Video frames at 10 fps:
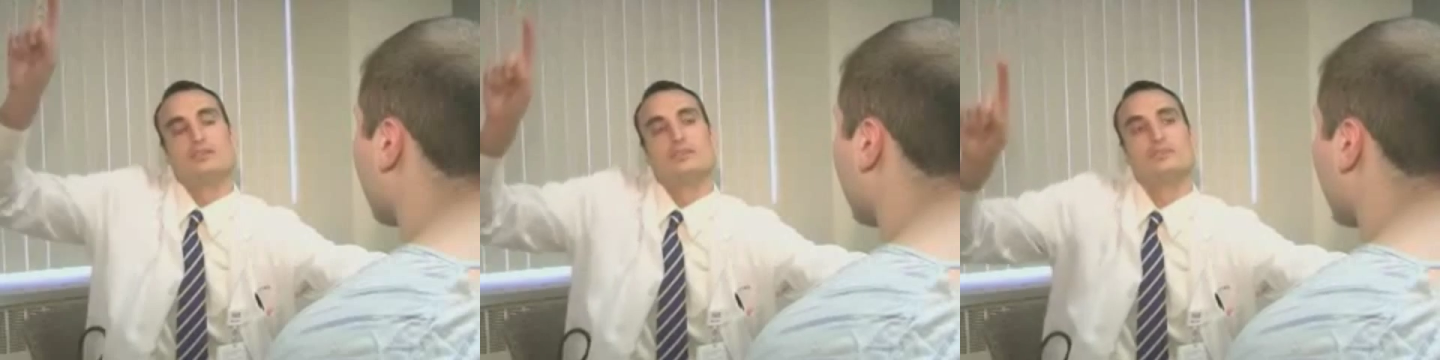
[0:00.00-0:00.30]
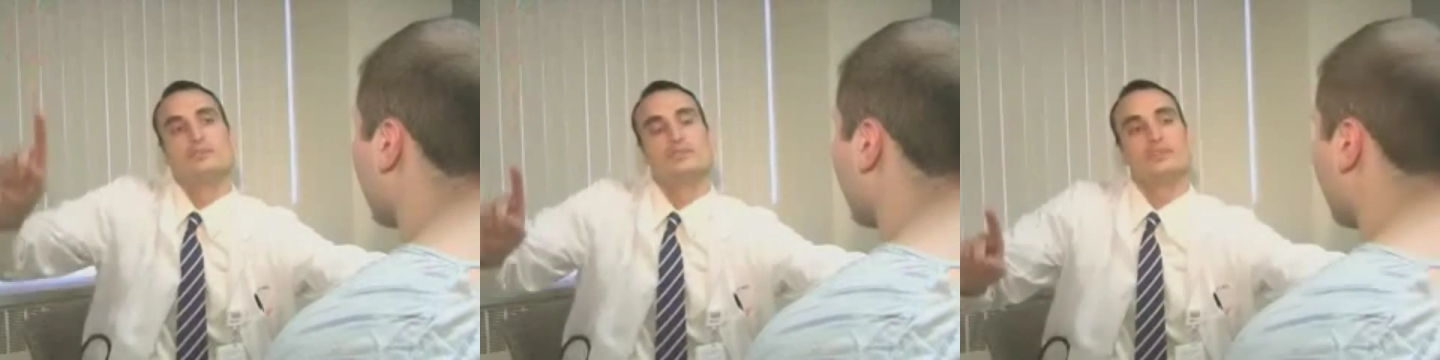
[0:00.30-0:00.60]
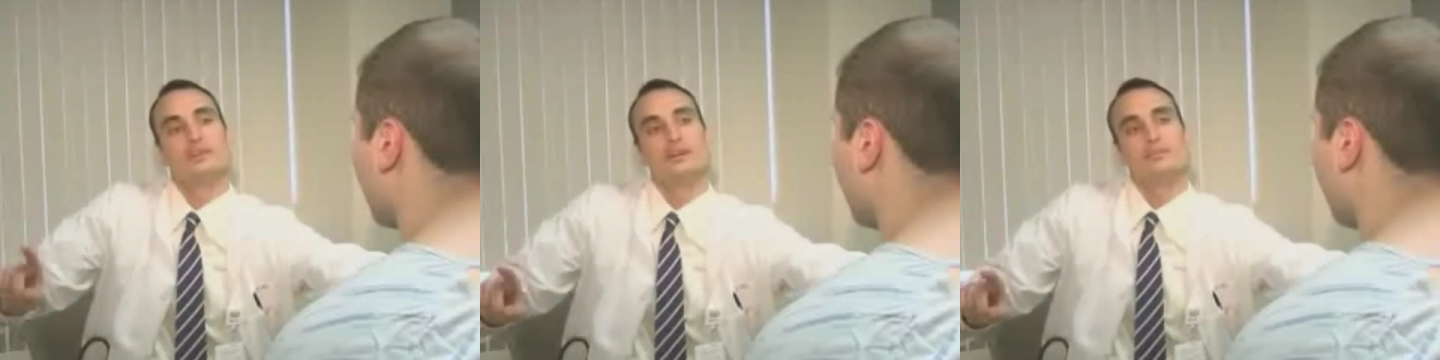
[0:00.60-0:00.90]
But the
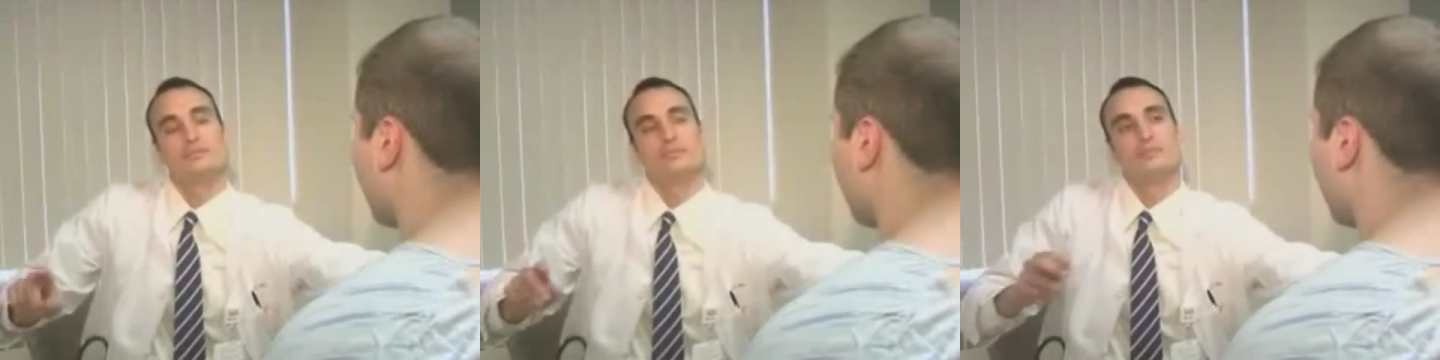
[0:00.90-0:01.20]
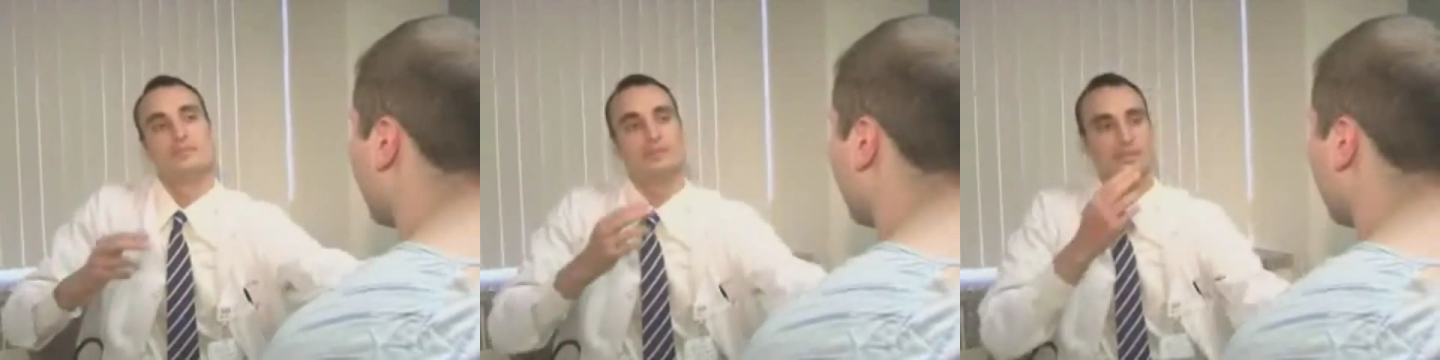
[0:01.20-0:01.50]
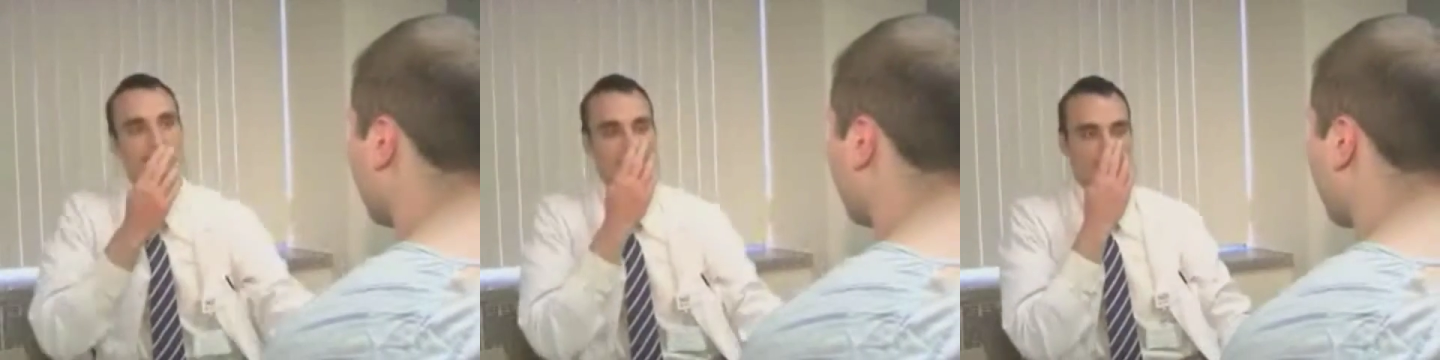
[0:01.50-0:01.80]
decline in
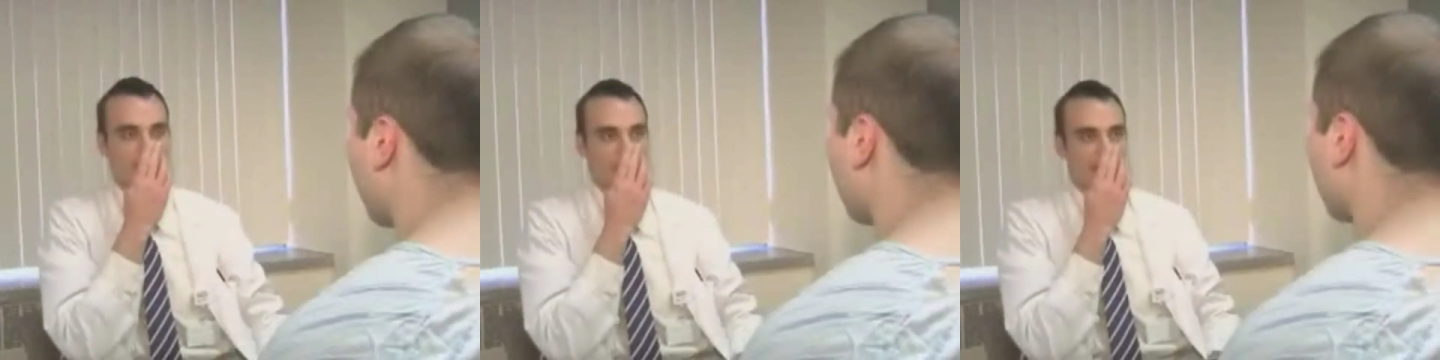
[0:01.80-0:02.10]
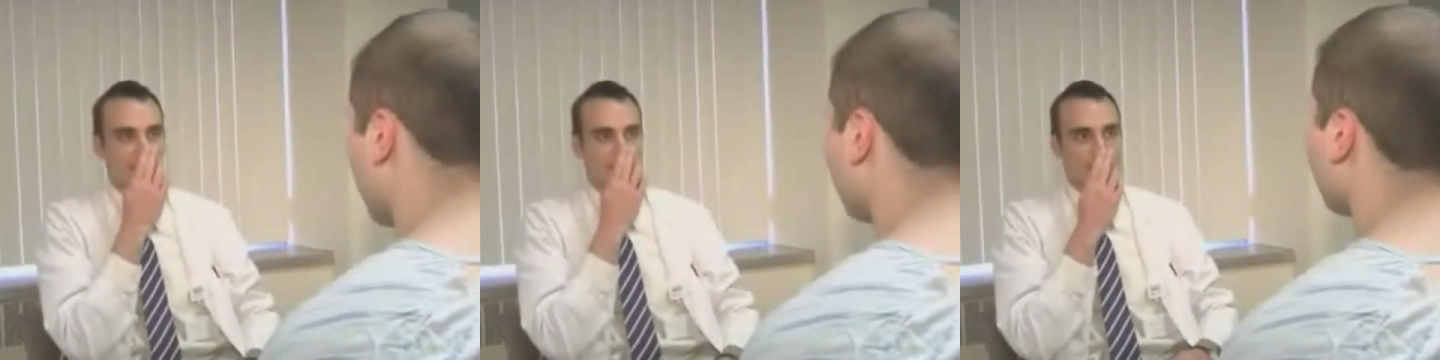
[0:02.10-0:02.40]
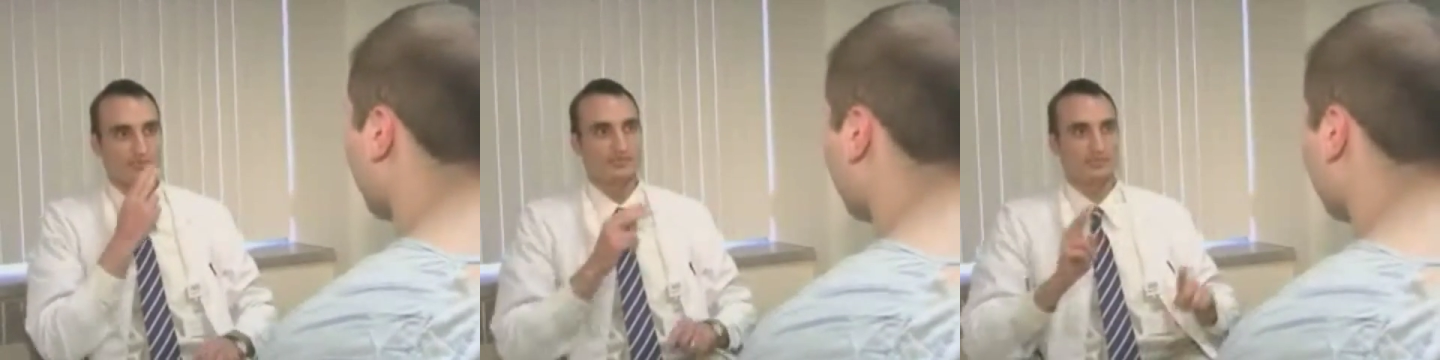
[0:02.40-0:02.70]
hours has been
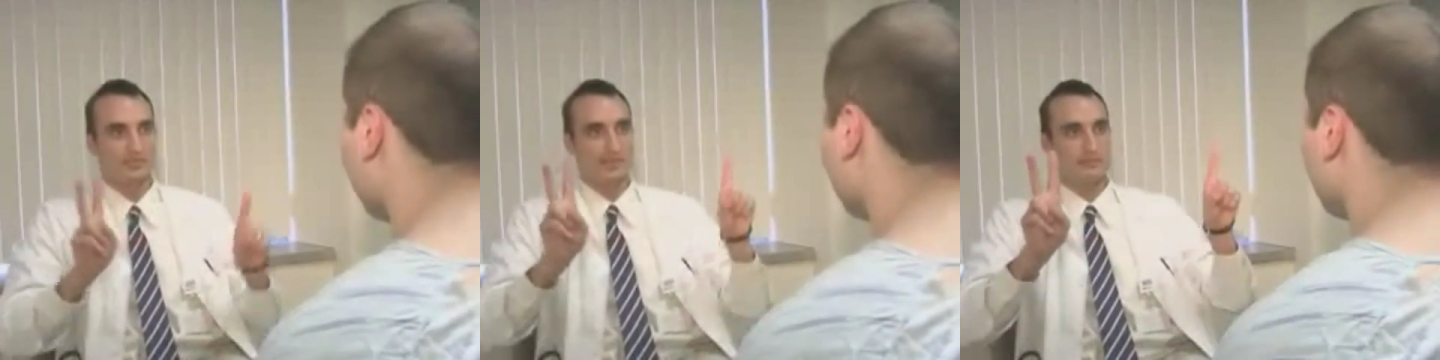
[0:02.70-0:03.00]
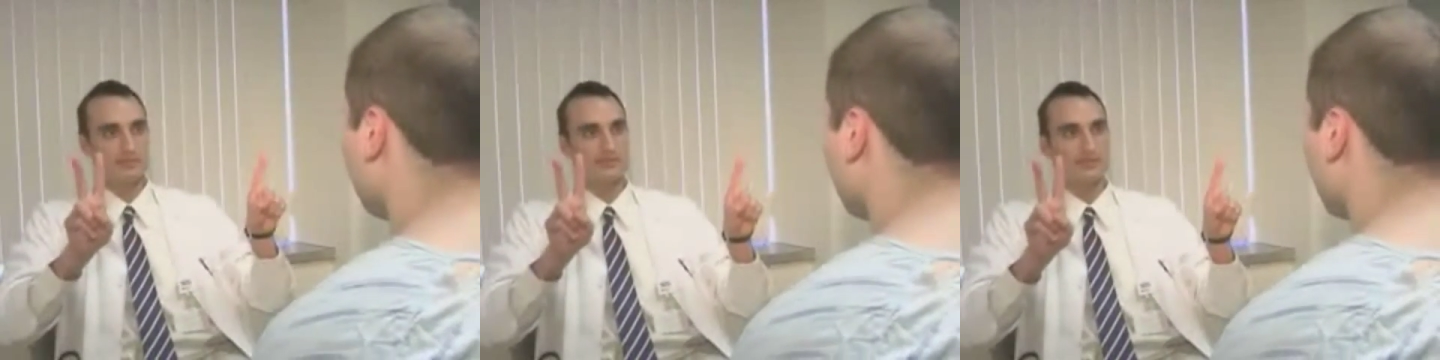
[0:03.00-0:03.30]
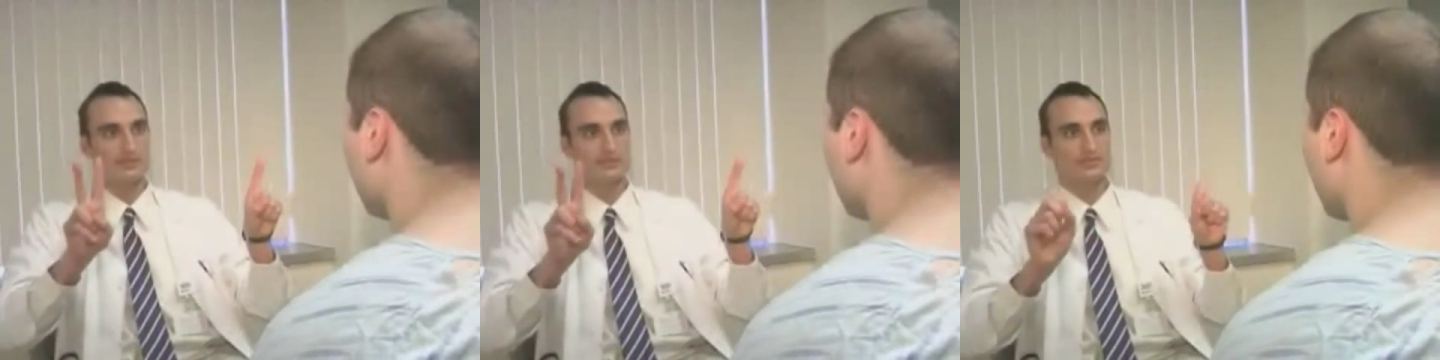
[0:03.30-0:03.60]
throughout the
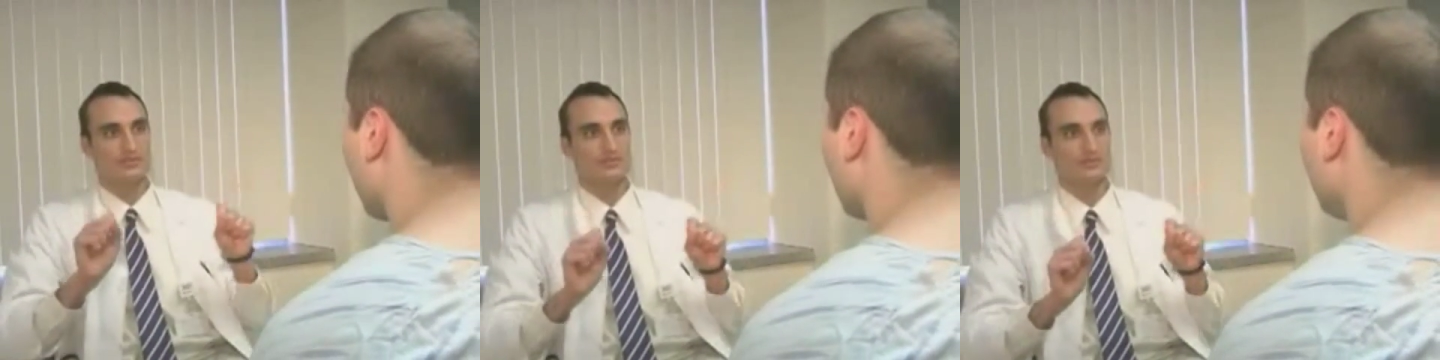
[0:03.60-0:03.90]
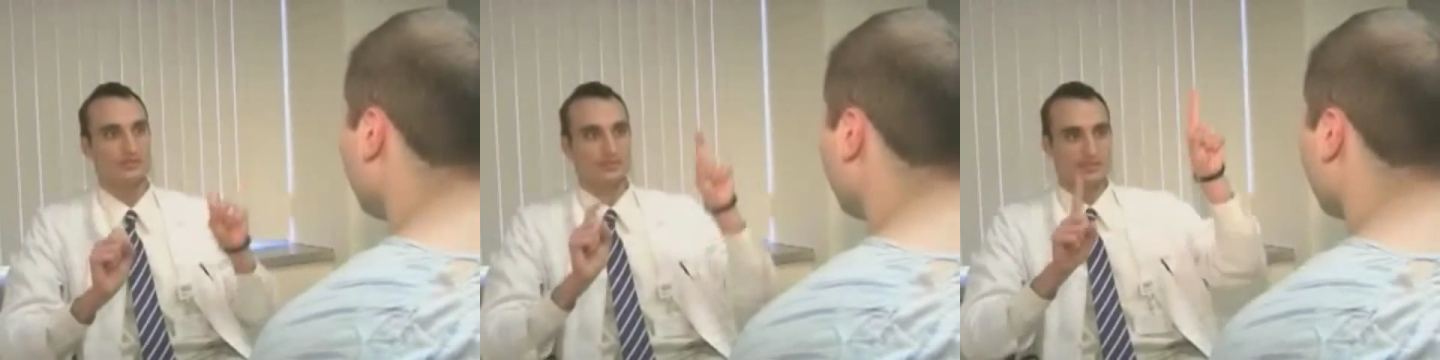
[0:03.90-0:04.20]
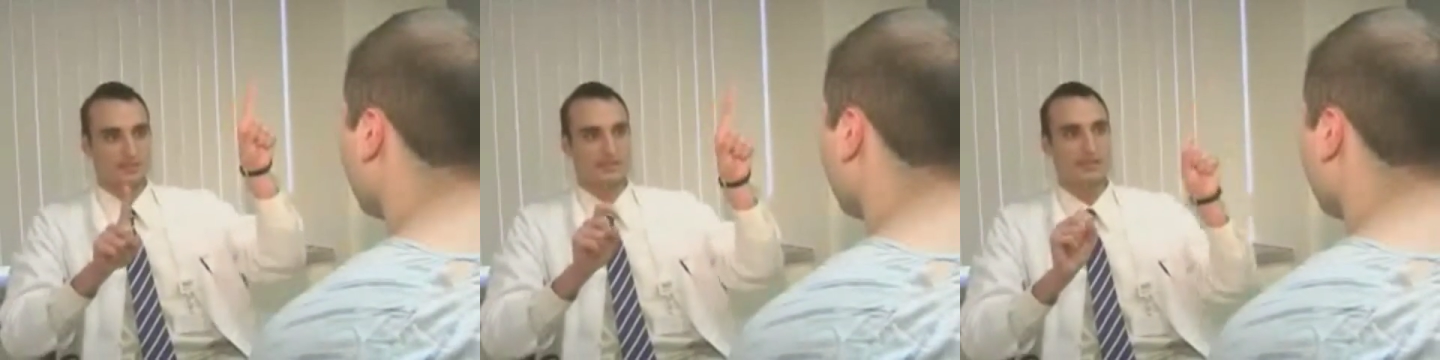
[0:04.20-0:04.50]
profession,
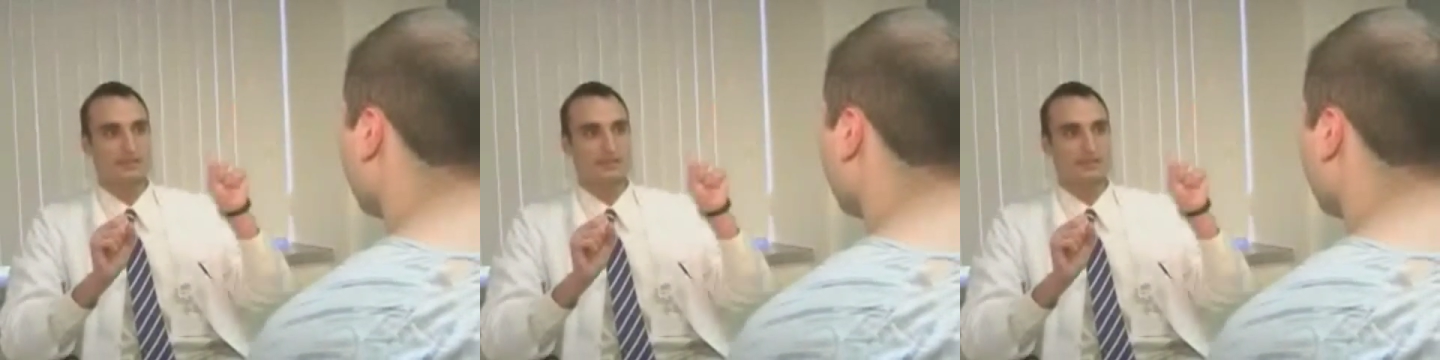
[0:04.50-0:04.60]
including